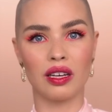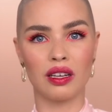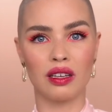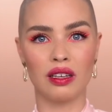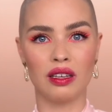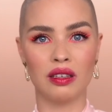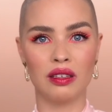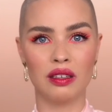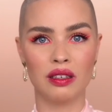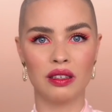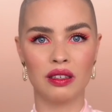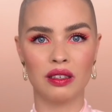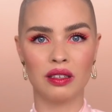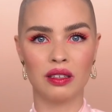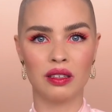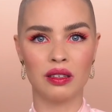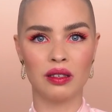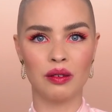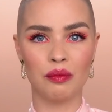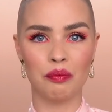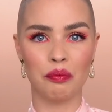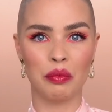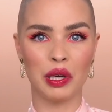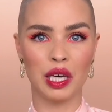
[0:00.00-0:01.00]
a
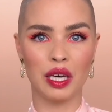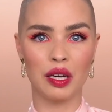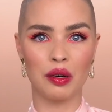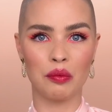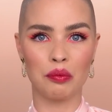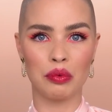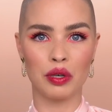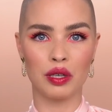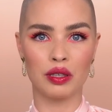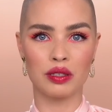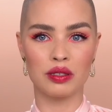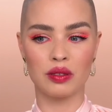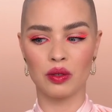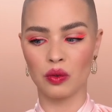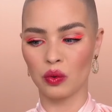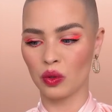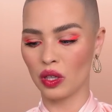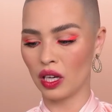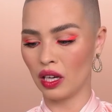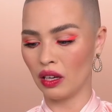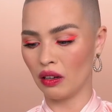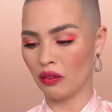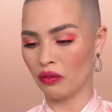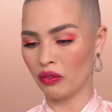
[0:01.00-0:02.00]
bigger personal
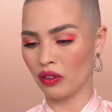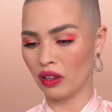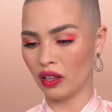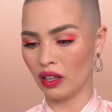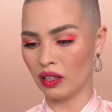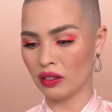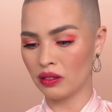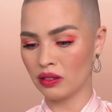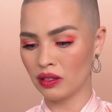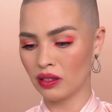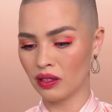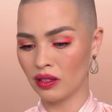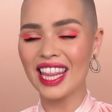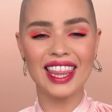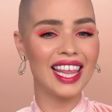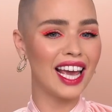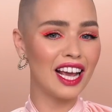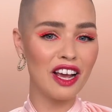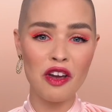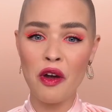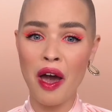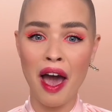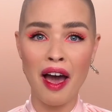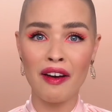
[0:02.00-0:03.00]
kit for this. There
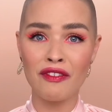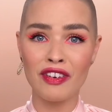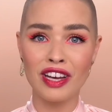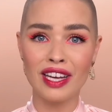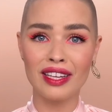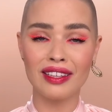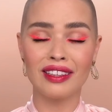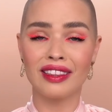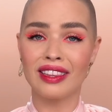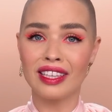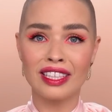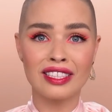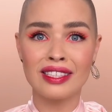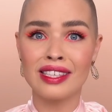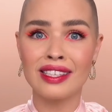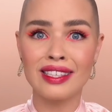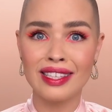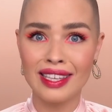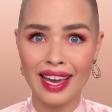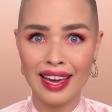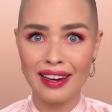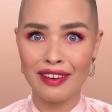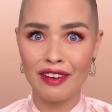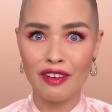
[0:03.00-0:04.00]
you have it. This is
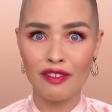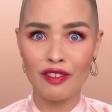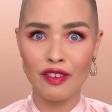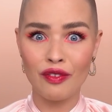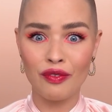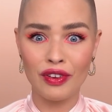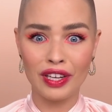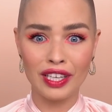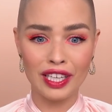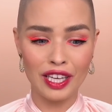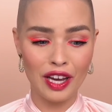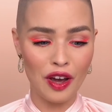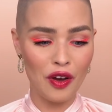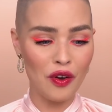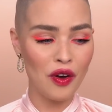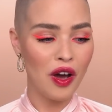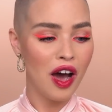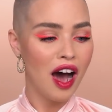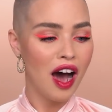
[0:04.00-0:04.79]
the end of the video.